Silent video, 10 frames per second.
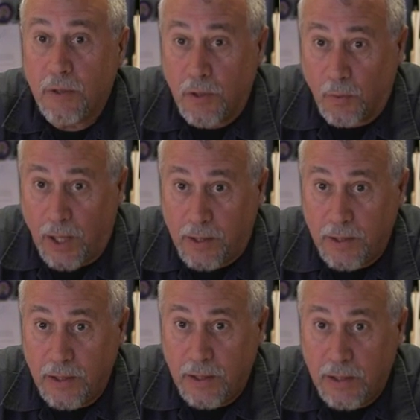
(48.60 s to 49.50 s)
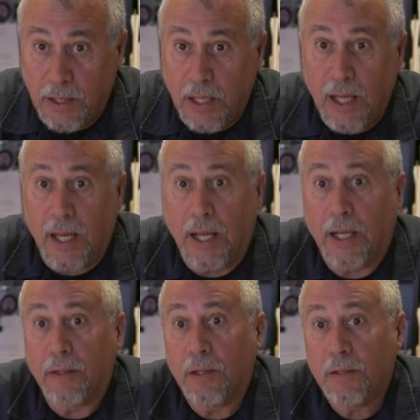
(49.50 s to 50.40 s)
correctly
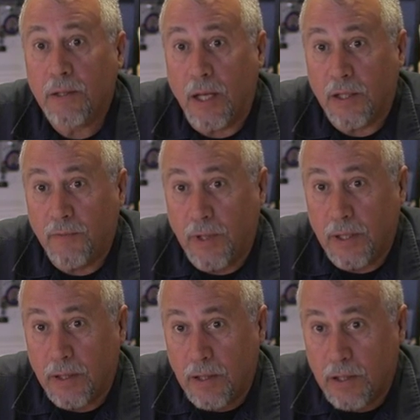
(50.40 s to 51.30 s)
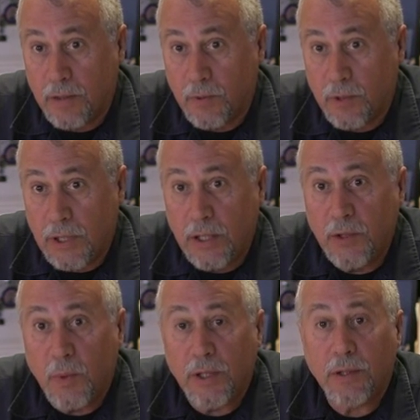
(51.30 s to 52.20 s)
and satisfying the customer's
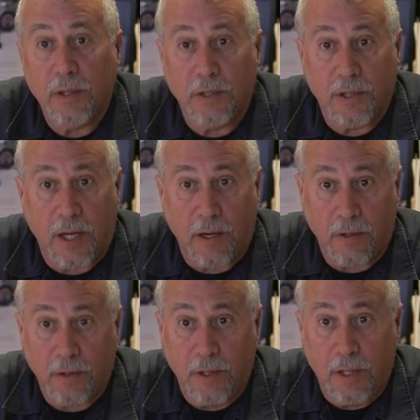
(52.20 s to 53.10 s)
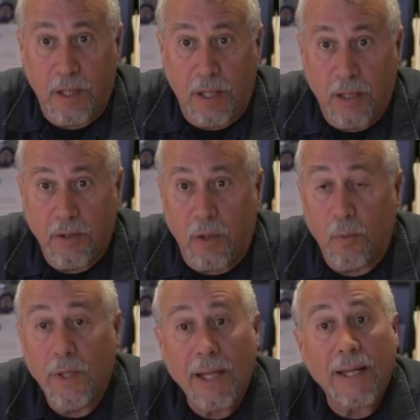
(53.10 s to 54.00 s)
needs, wants, and desires. So
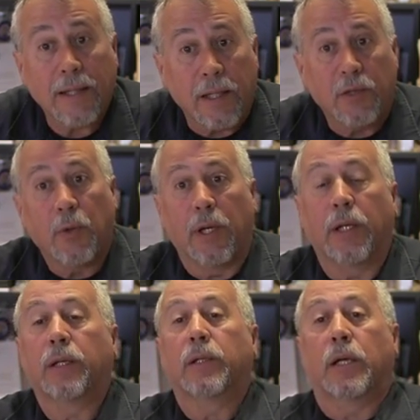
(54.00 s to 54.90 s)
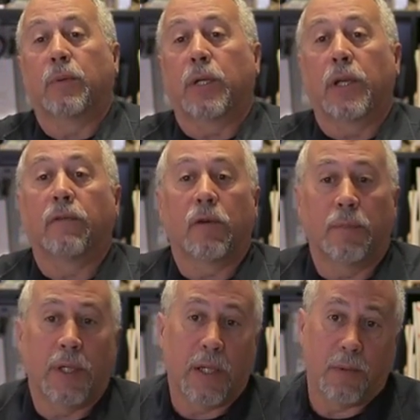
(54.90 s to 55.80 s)
without that training, I would never have
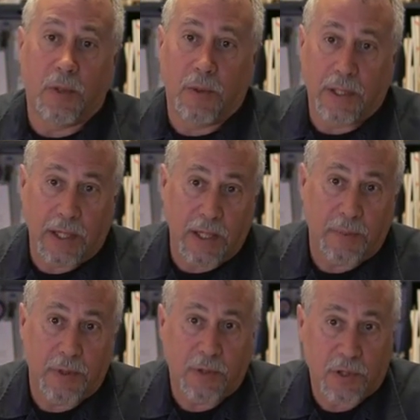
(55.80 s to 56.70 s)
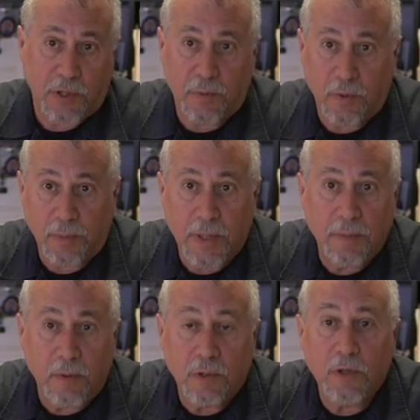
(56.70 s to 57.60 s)
been able to attain a position where
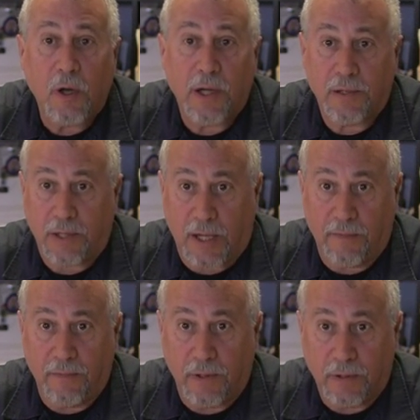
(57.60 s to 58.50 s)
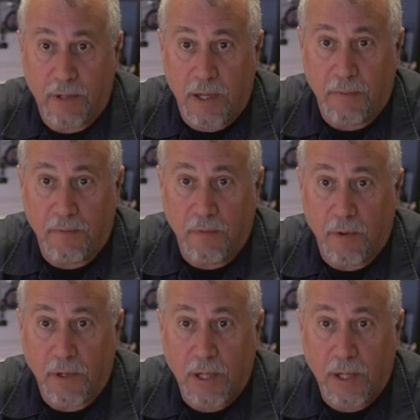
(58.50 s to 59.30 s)
people sought us out for this type of work.